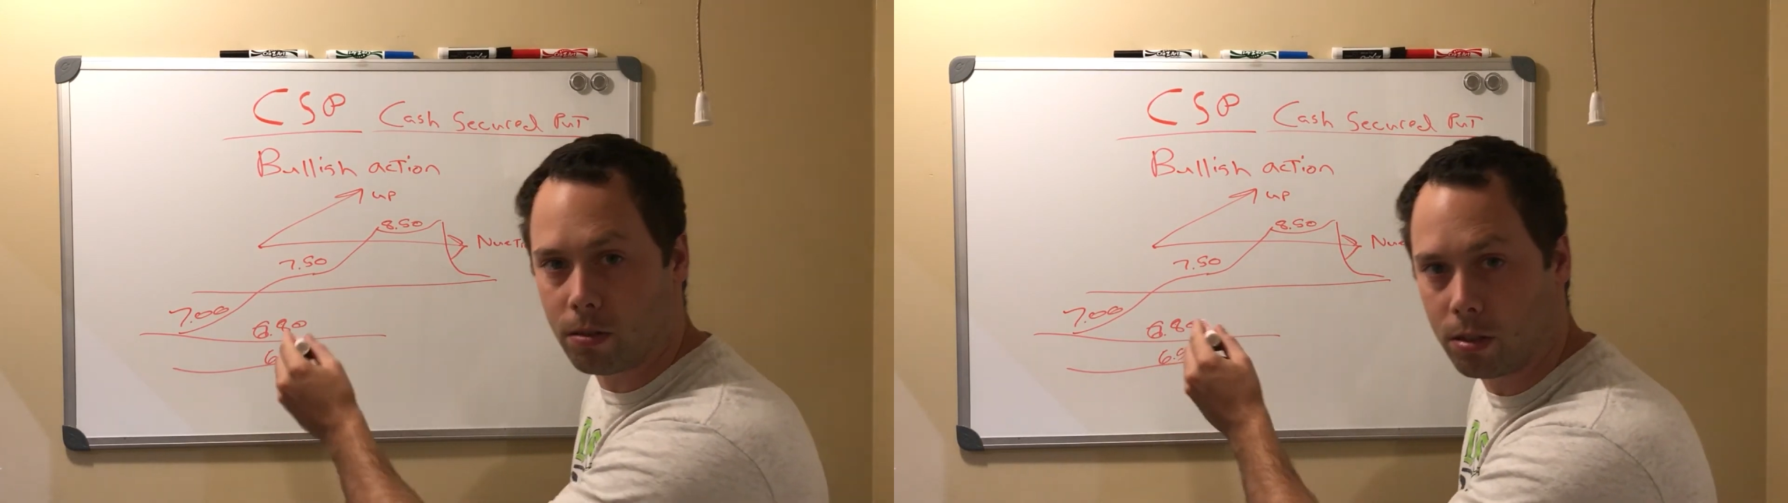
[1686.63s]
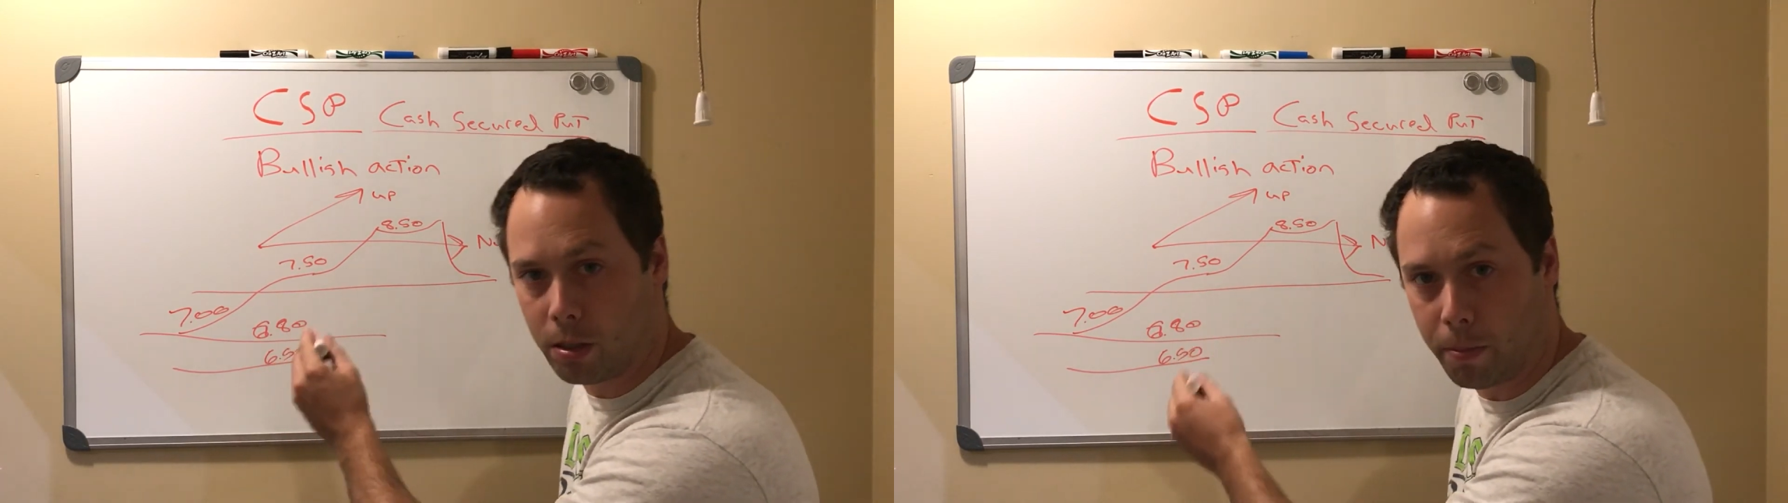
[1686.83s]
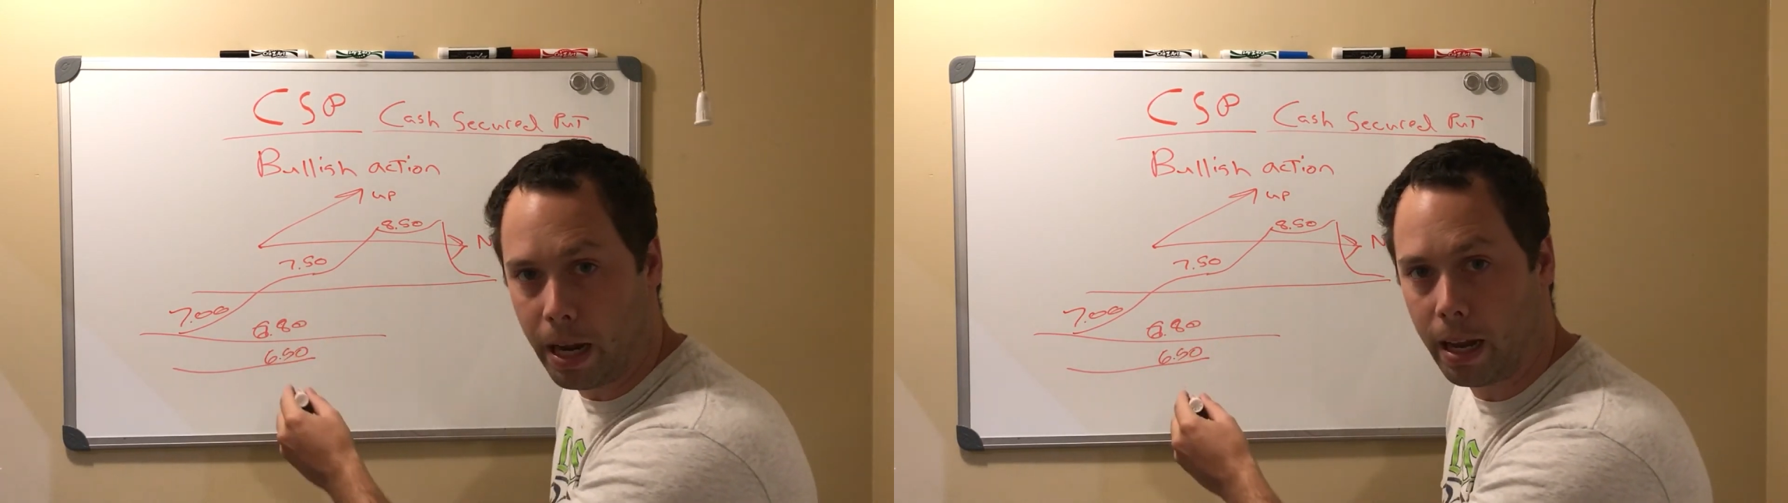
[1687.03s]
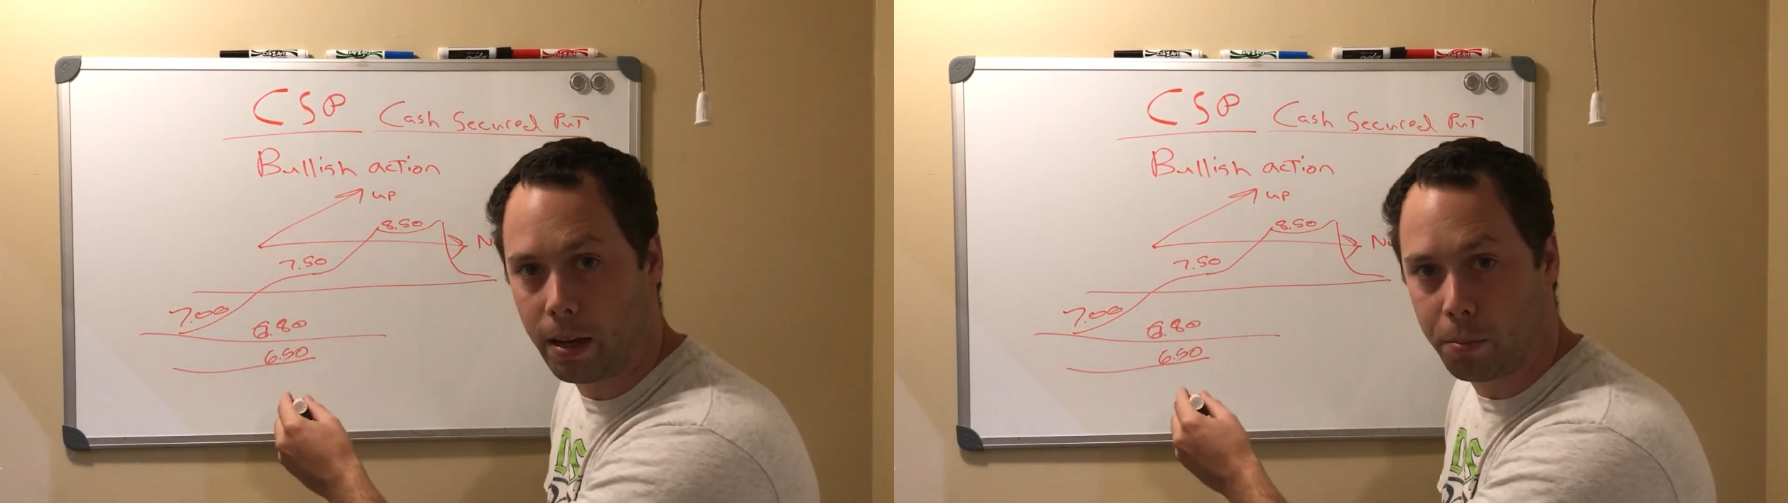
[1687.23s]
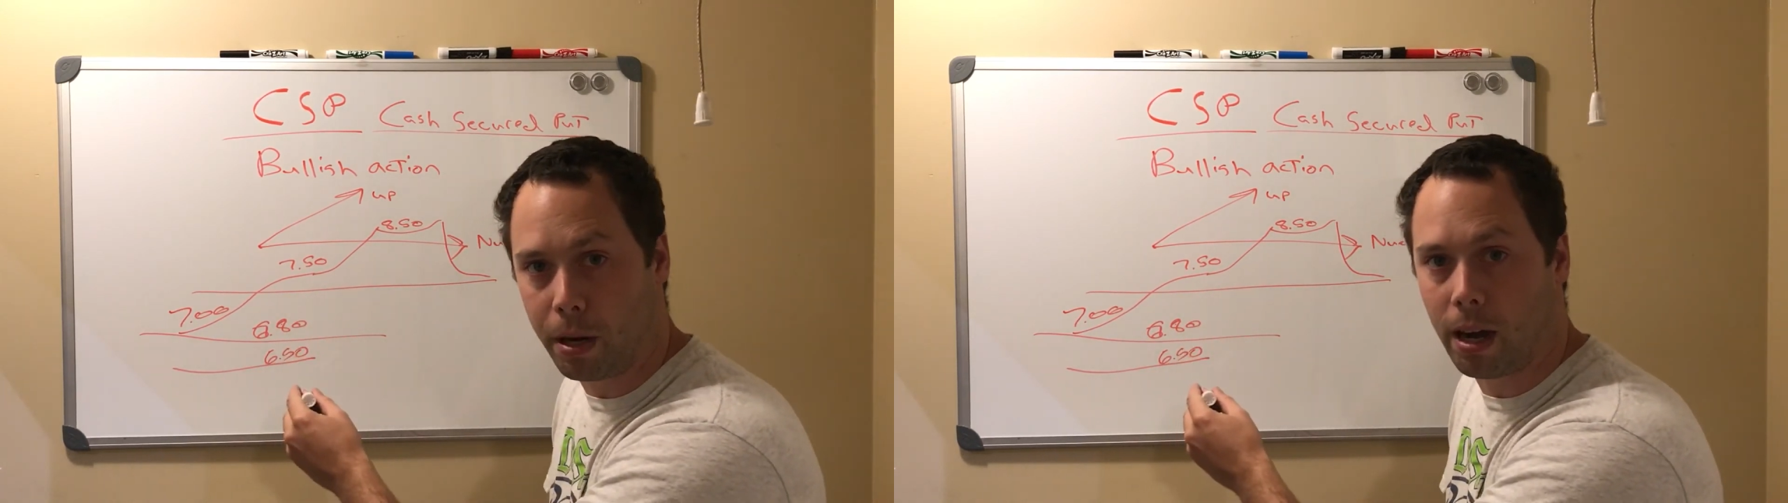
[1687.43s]

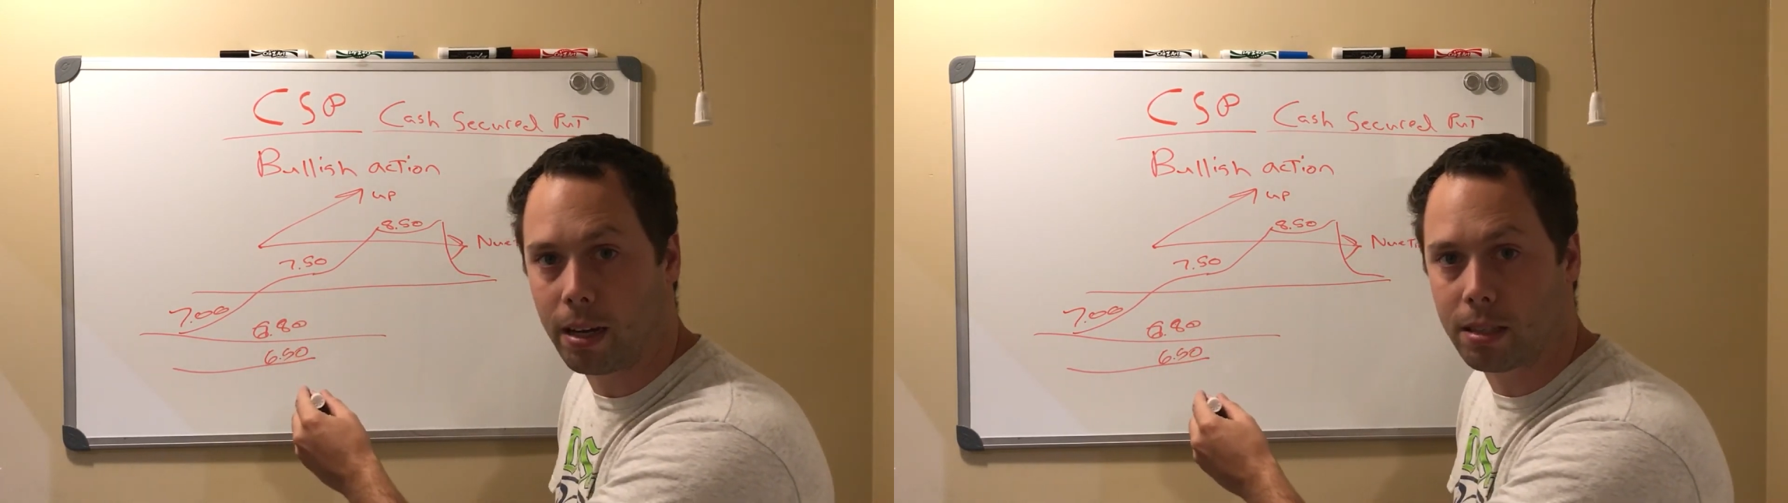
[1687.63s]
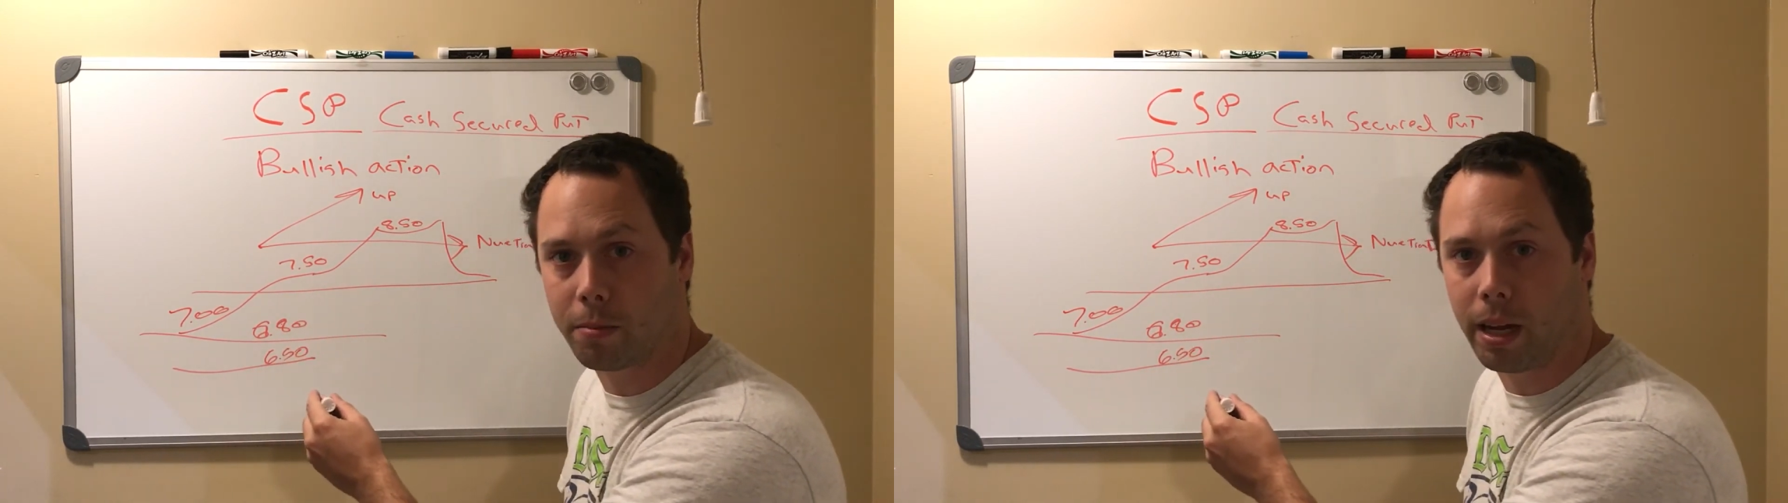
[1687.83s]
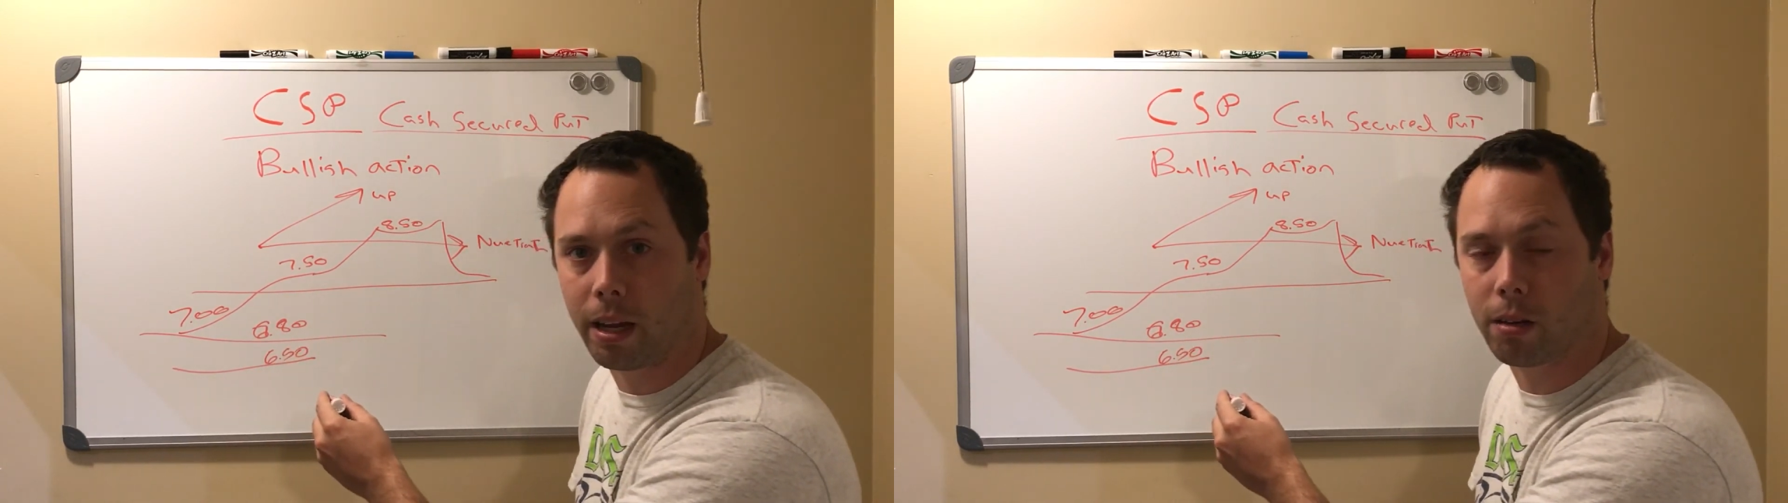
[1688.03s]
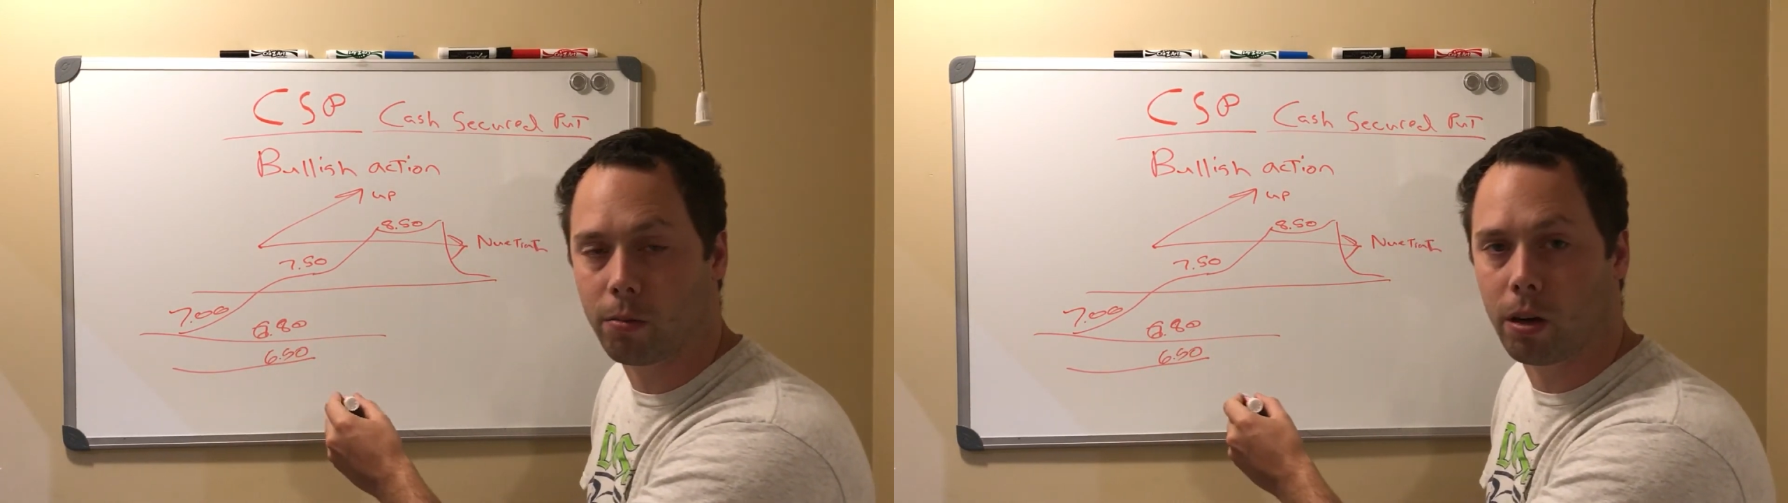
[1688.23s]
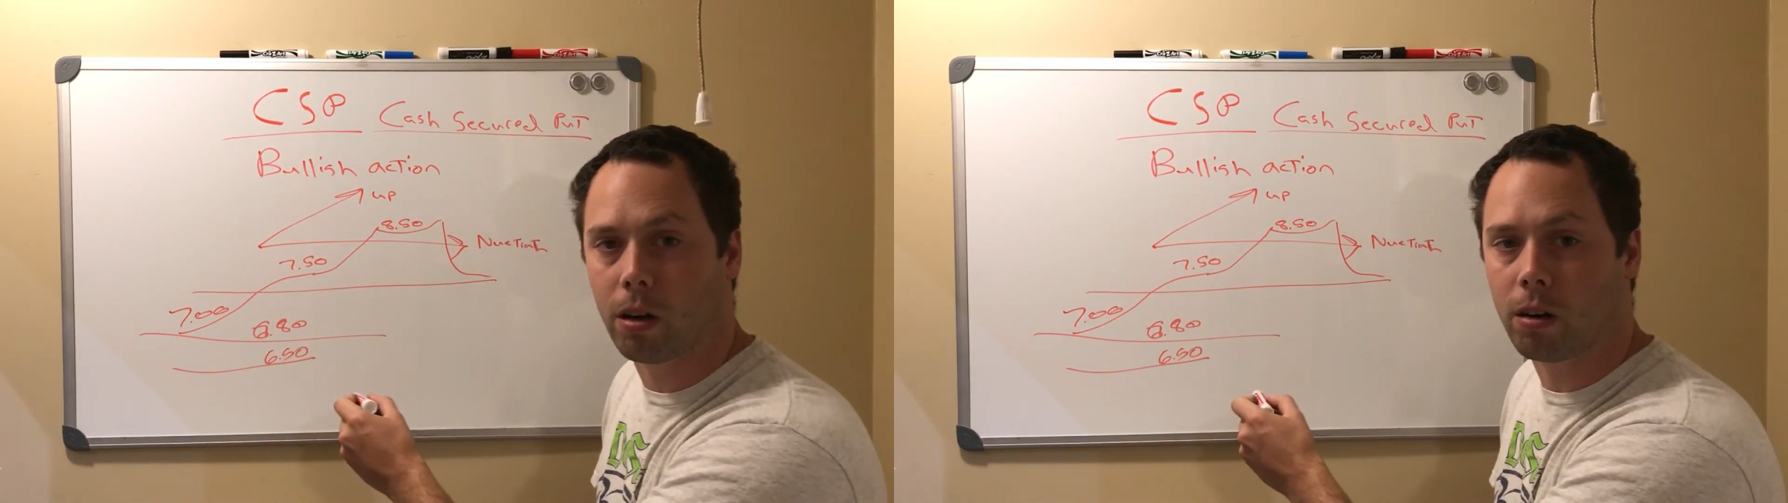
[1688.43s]
demand, buying demand,
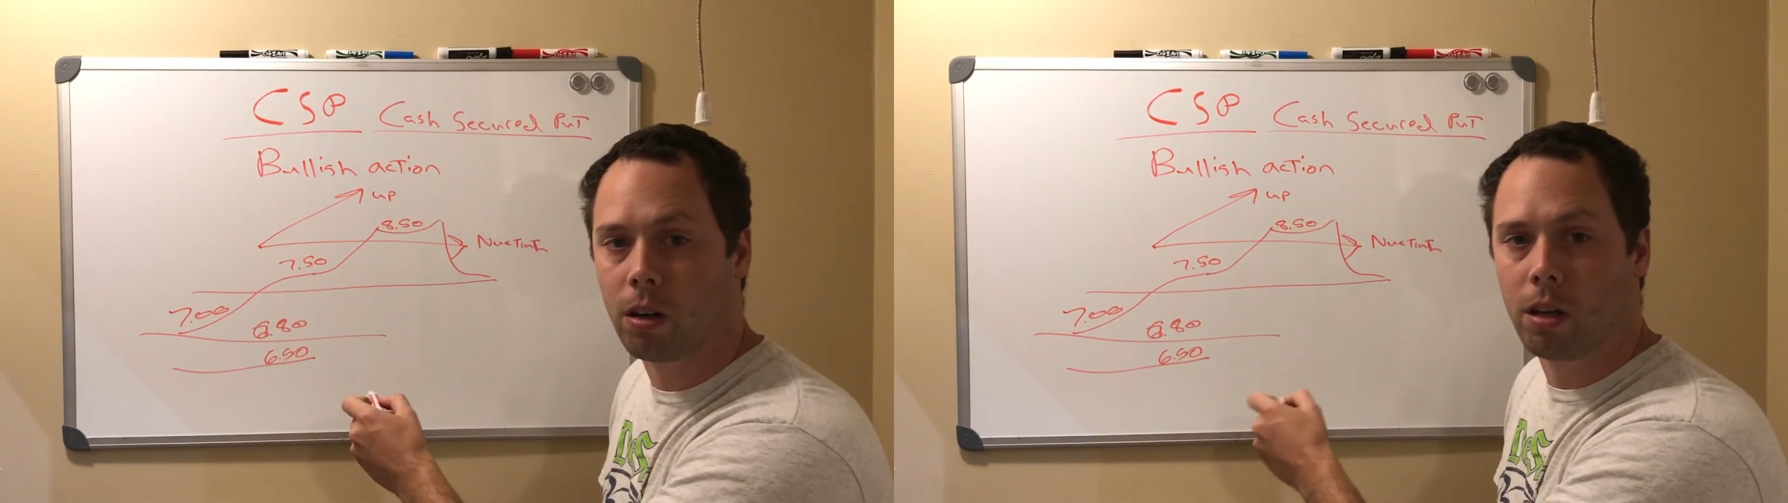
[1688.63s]
where